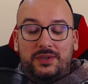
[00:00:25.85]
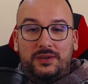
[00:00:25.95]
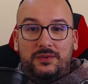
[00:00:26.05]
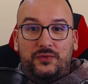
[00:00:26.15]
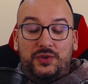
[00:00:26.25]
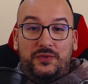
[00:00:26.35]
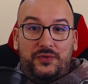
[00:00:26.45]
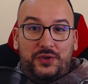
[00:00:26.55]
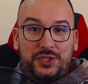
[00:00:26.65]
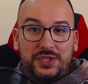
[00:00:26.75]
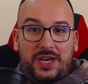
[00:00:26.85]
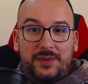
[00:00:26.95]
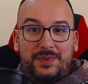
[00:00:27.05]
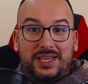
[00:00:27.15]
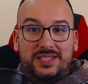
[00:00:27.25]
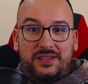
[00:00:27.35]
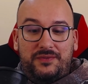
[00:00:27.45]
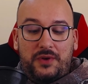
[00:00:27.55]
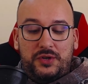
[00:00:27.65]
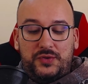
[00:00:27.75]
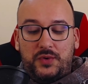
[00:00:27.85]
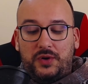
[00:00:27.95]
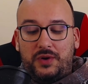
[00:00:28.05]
for the first time against a very strong